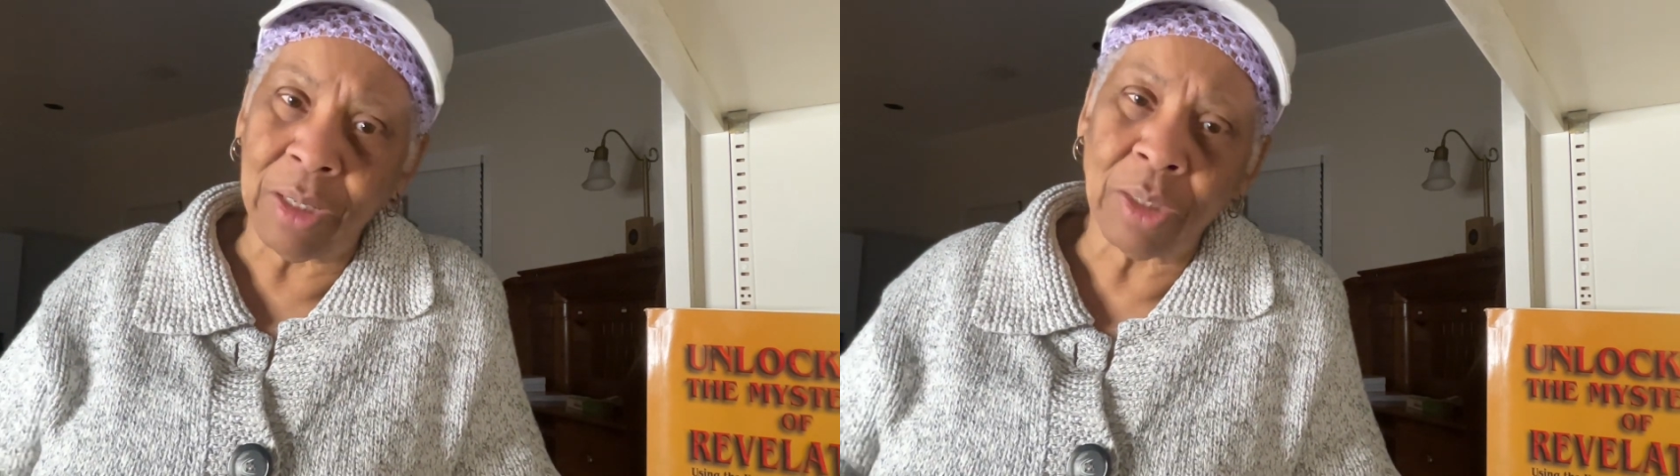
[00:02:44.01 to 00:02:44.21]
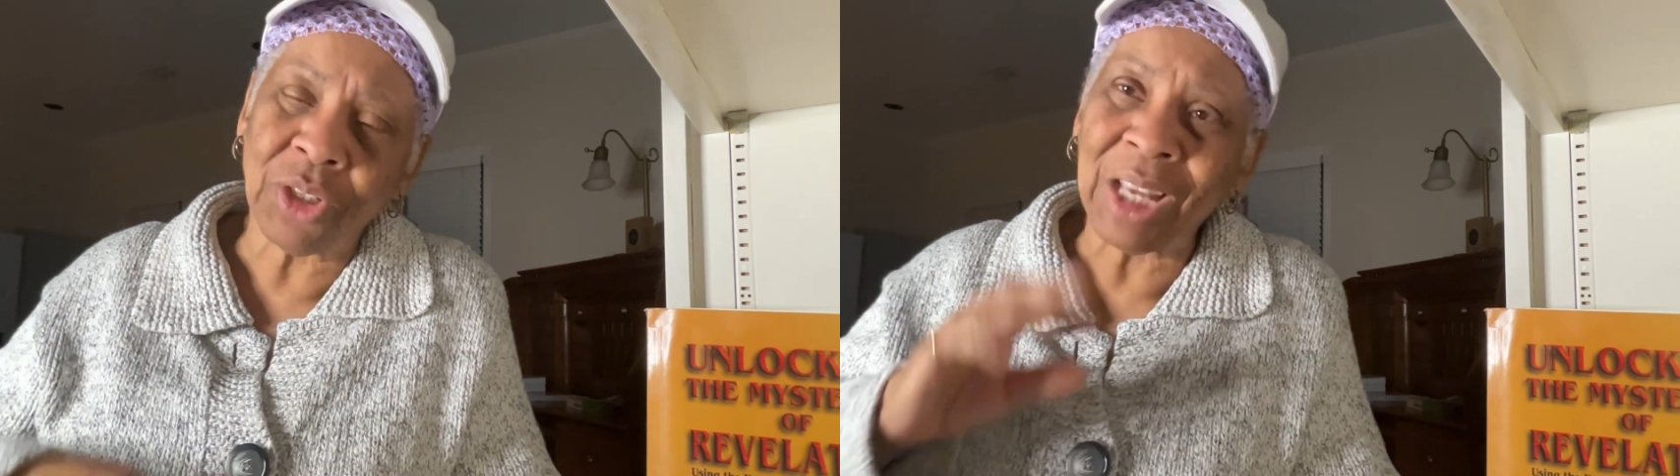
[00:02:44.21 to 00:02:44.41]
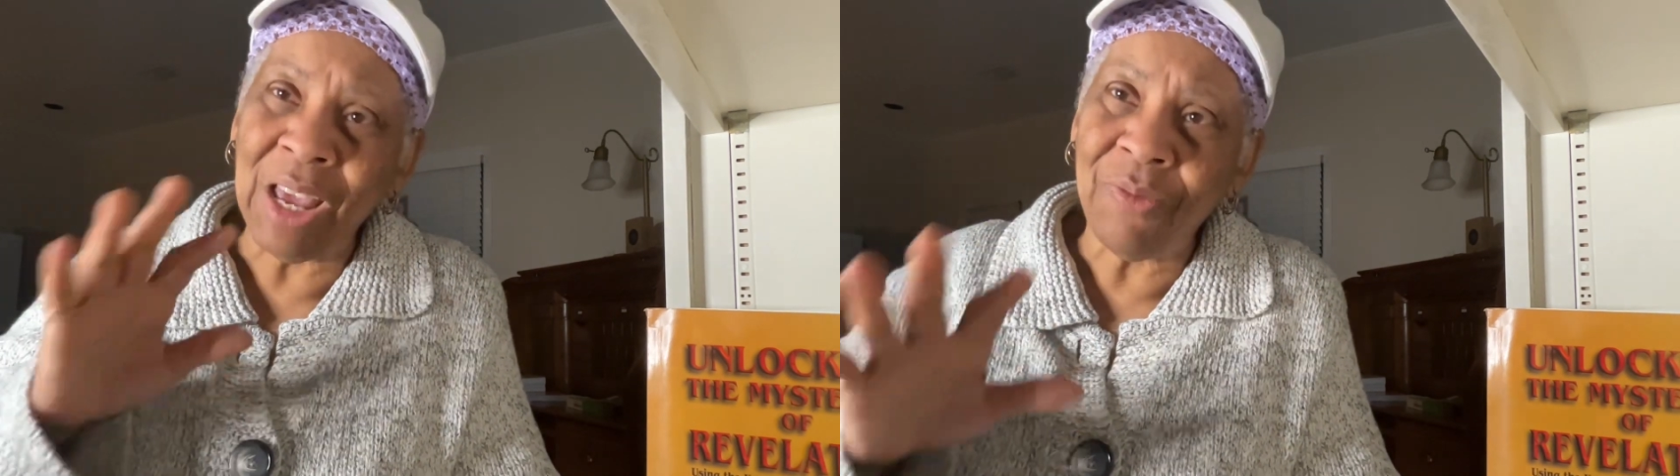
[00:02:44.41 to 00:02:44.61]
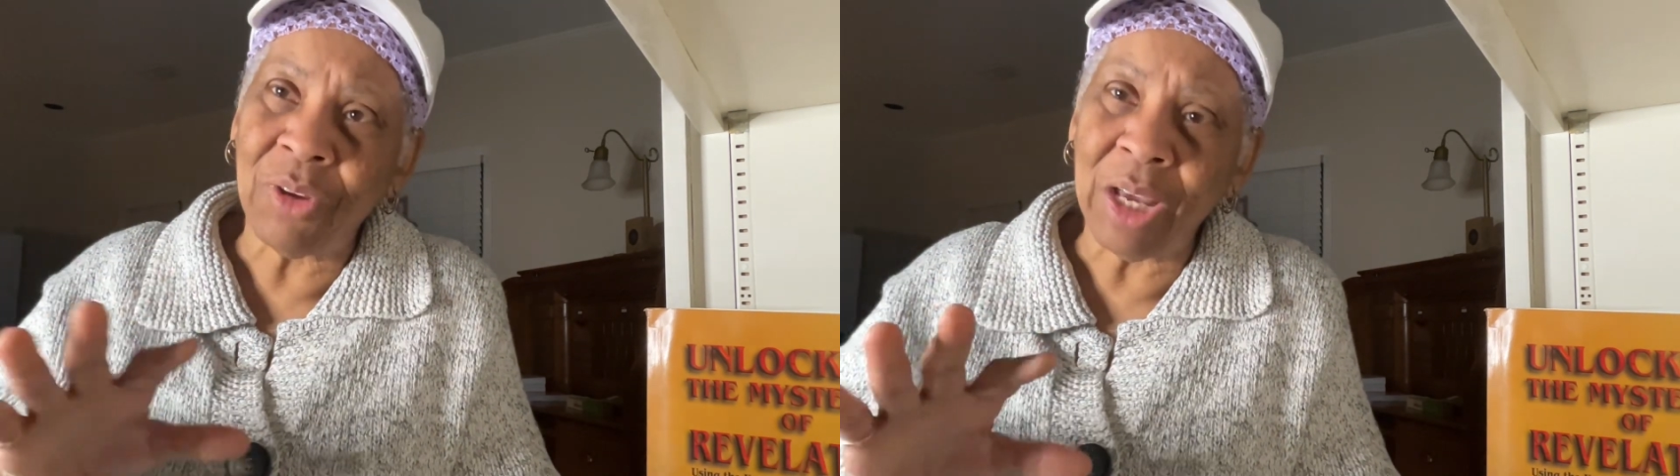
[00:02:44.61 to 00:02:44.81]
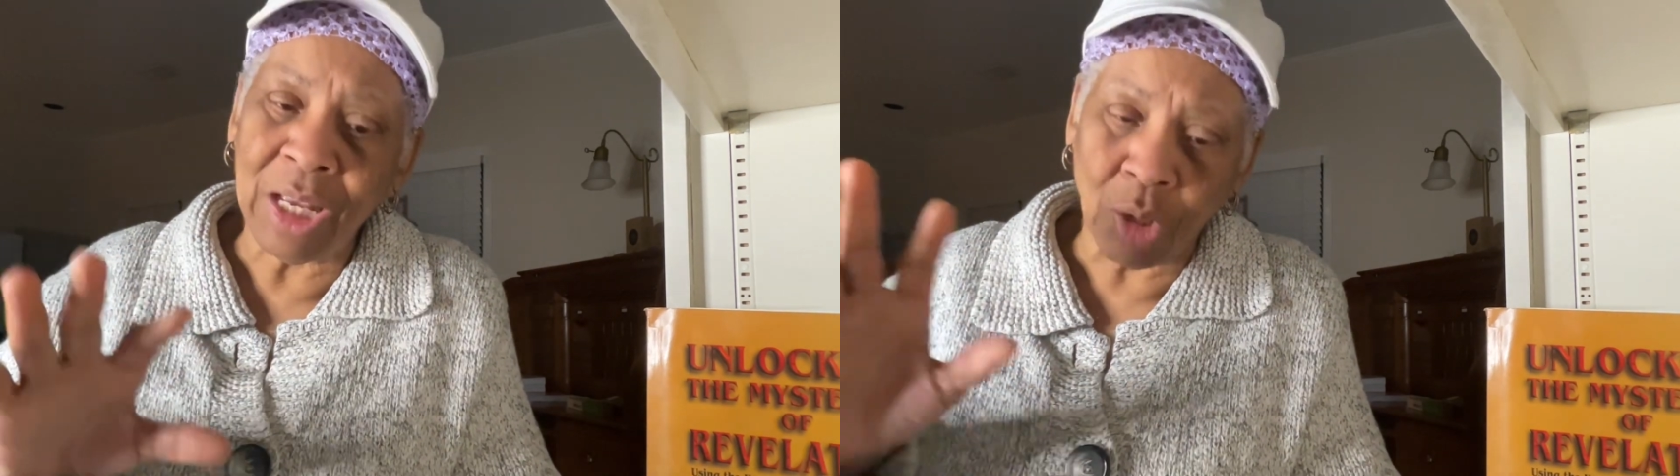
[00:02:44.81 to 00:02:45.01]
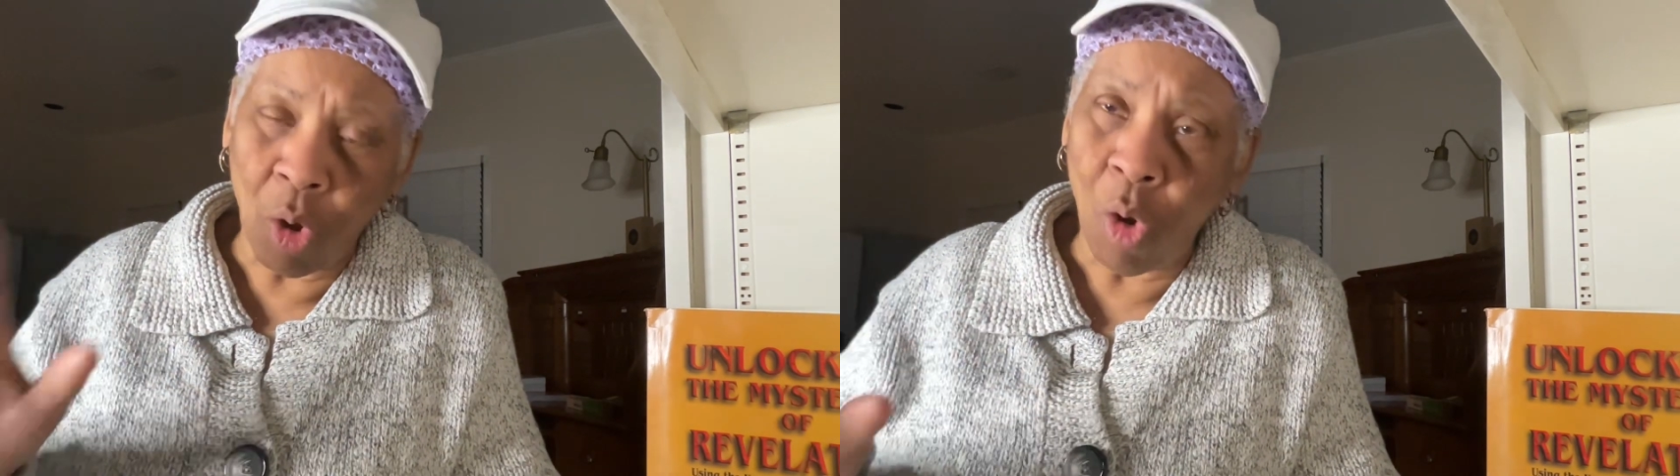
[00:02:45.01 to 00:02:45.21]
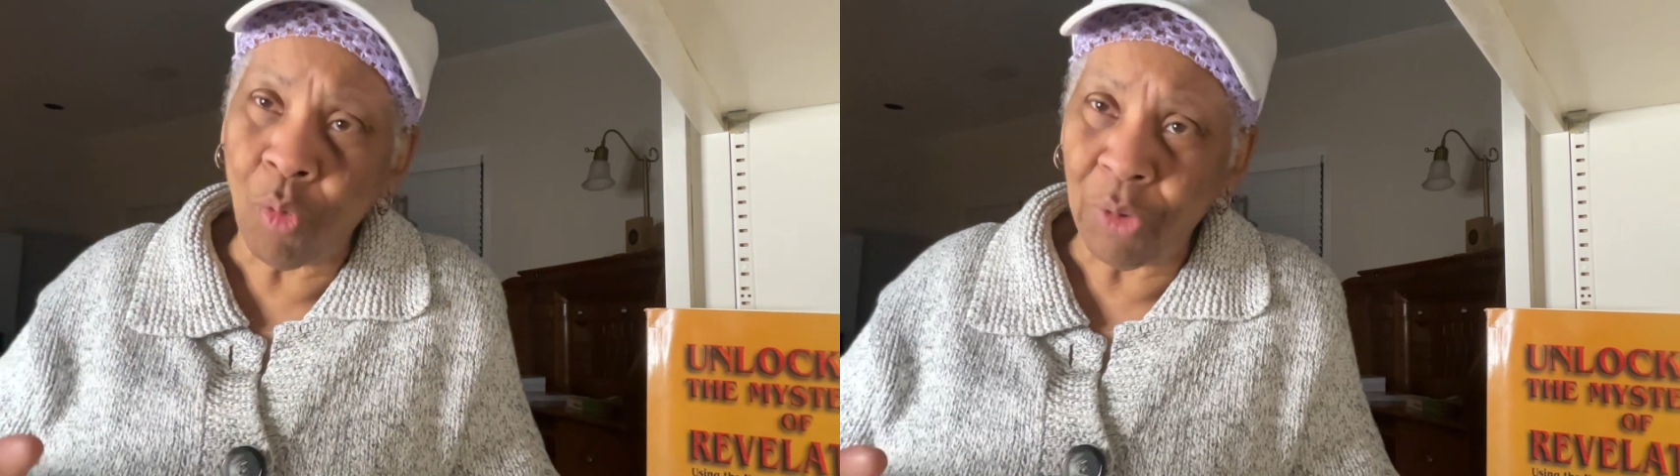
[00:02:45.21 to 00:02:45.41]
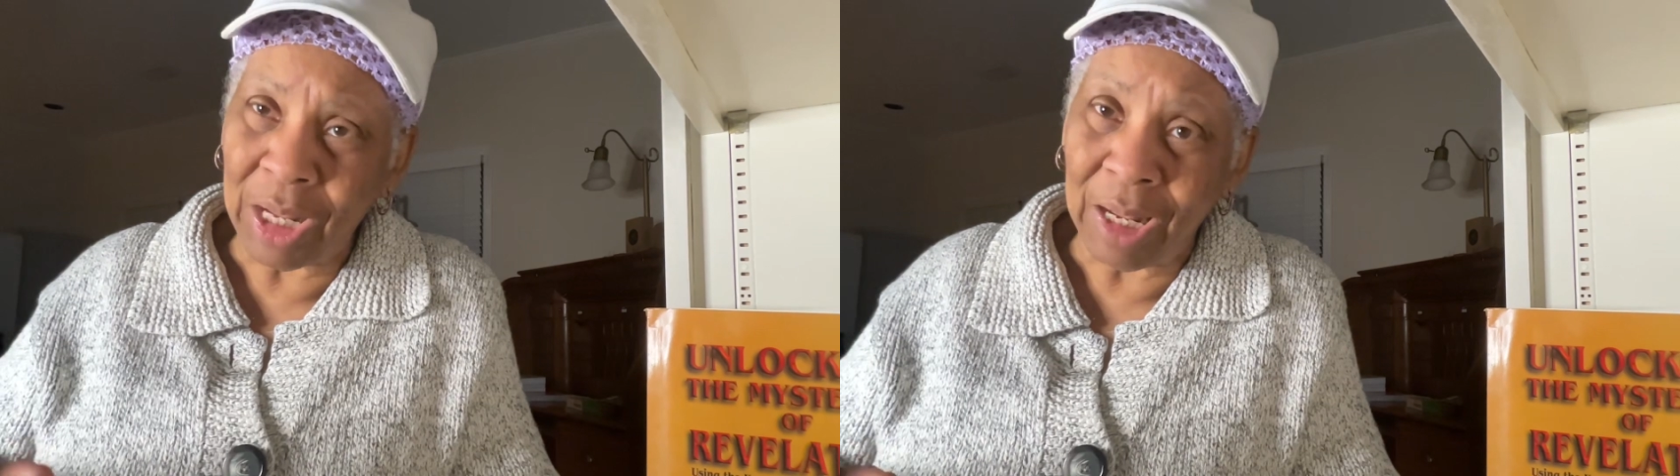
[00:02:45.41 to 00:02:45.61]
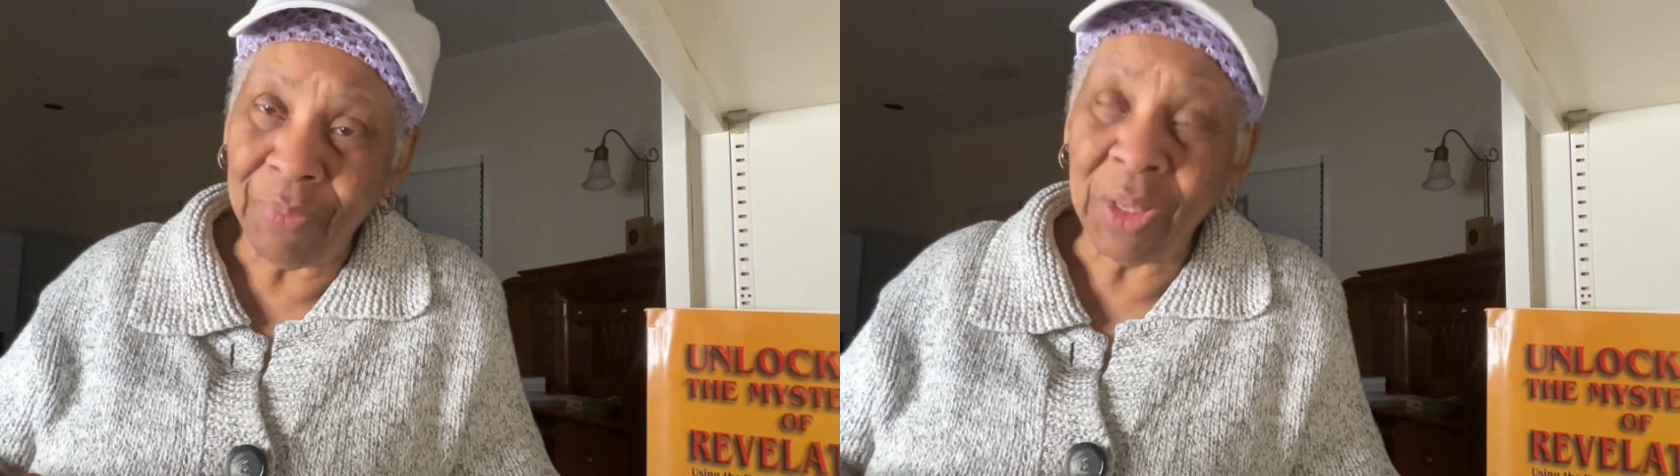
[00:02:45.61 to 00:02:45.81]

The Savior has already,